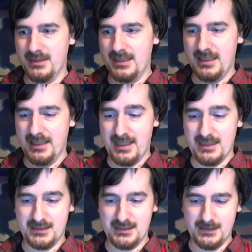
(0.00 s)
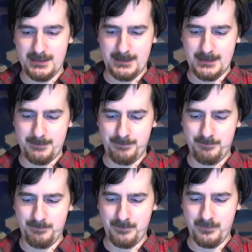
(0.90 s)
in any case.
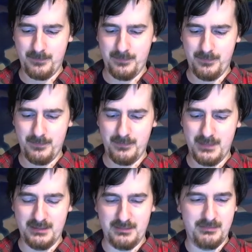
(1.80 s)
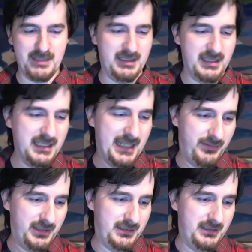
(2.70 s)
It's kind of neat
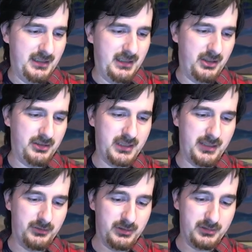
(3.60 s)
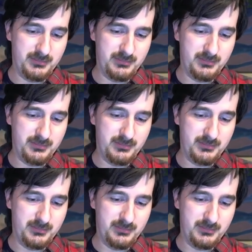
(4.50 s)
having a hardcover.